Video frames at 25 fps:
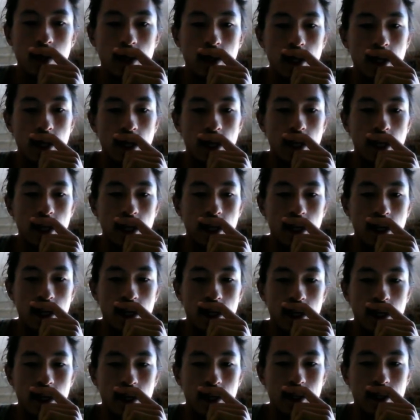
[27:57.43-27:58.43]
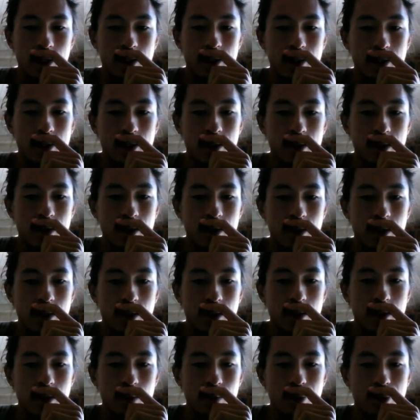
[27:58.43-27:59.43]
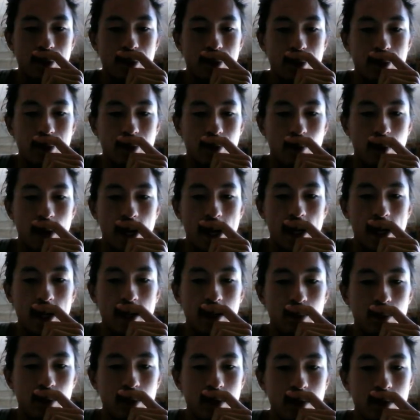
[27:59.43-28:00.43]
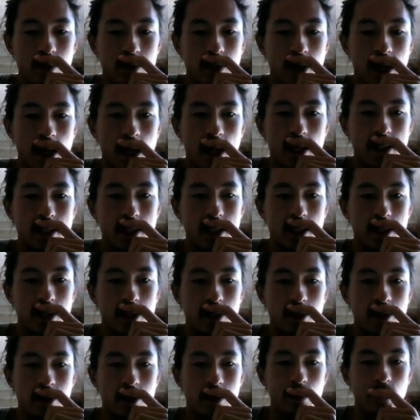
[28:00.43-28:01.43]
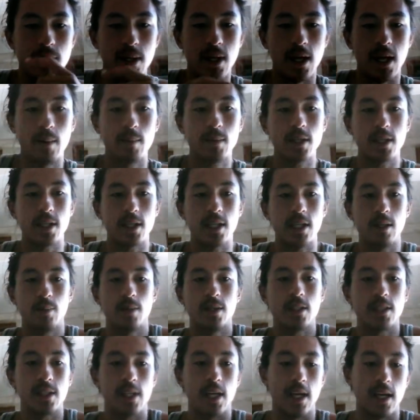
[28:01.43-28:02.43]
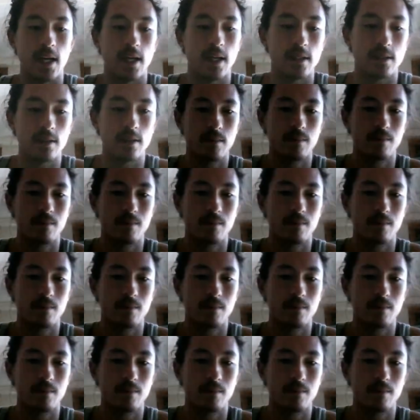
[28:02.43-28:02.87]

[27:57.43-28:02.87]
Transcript: And the blue's costing us a little bit. I'm going to keep this hand.